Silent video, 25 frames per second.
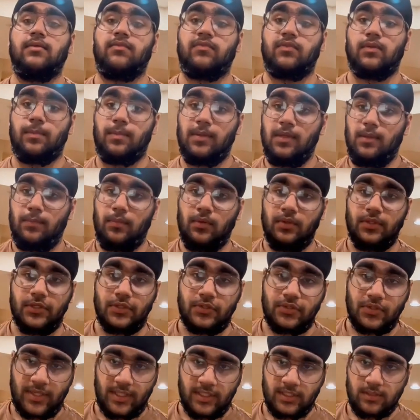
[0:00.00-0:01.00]
if the people
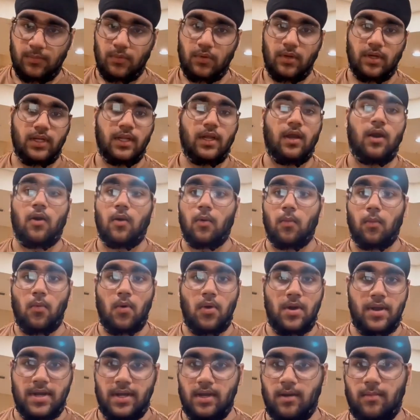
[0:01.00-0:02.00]
you're transporting are
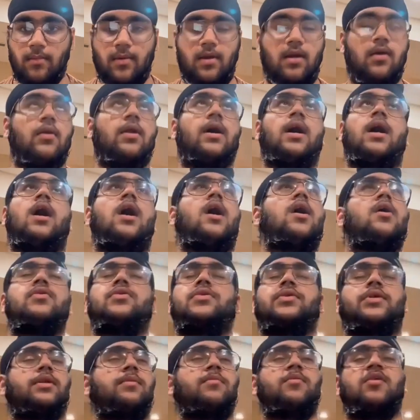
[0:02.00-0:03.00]
worried about how
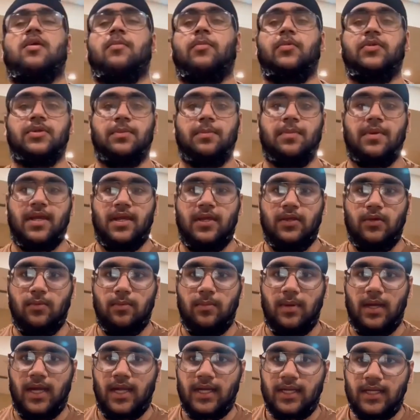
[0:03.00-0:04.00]
they're going to be able to pay you
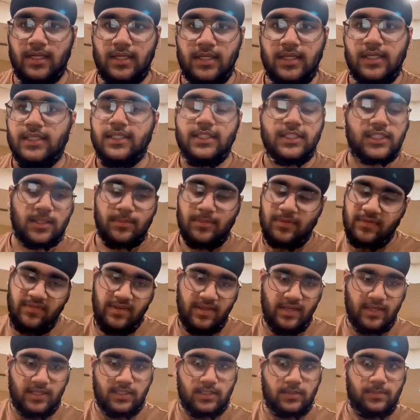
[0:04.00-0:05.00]
back some of
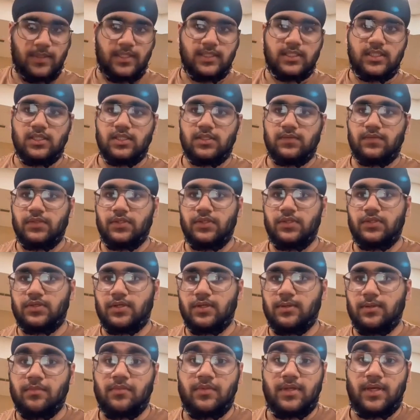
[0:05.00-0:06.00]
the expenses for the
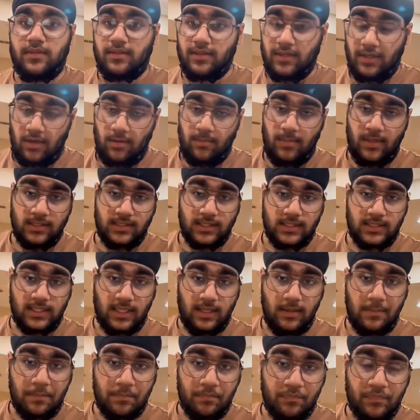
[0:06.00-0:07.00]
trip that they are about to
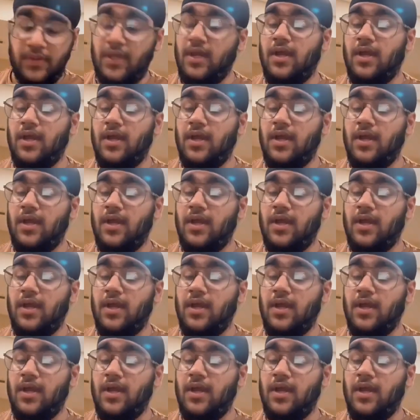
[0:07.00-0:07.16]
take,